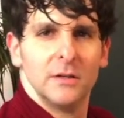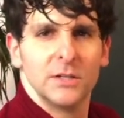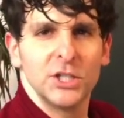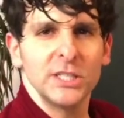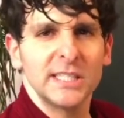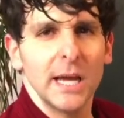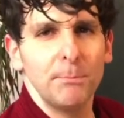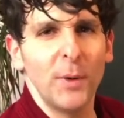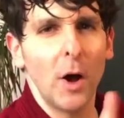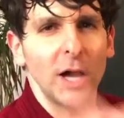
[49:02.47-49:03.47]
She said,
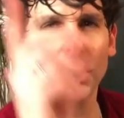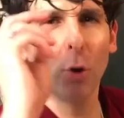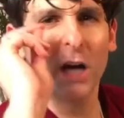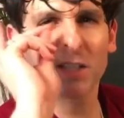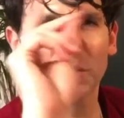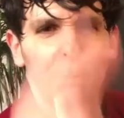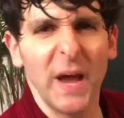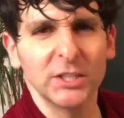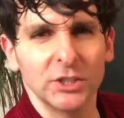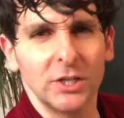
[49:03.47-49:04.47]
boy, you are
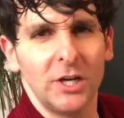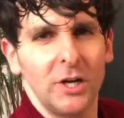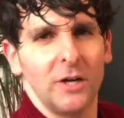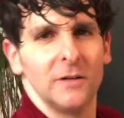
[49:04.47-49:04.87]
special.